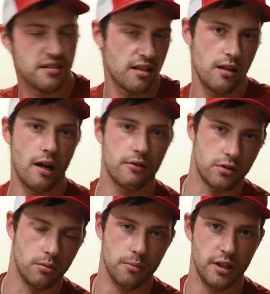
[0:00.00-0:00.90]
Let's say you have a
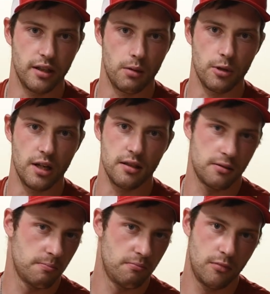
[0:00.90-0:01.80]
snowmobile that
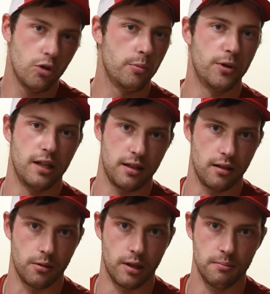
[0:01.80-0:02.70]
weighs 2.8
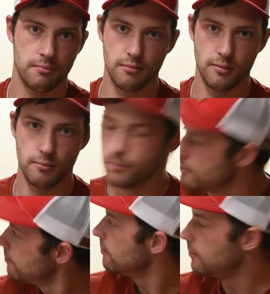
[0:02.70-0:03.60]
kilogram.
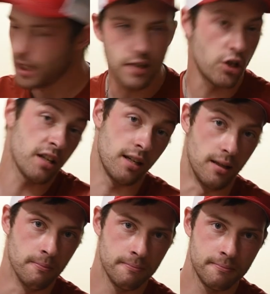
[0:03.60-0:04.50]
Like
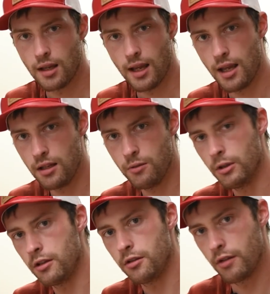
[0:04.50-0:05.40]
Schottky! And you
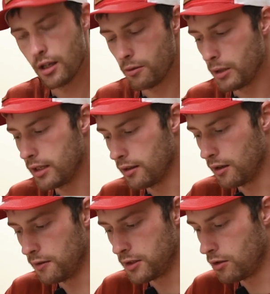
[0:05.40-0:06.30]
want to turn at a rate
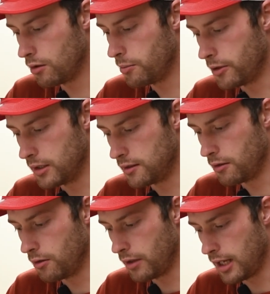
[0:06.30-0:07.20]
of
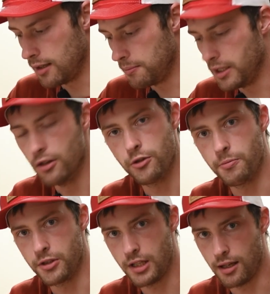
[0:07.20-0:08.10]
0.08 meters
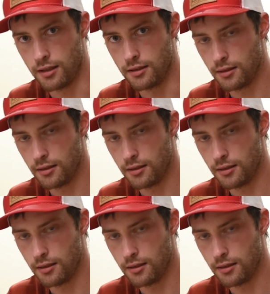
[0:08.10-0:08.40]
per second.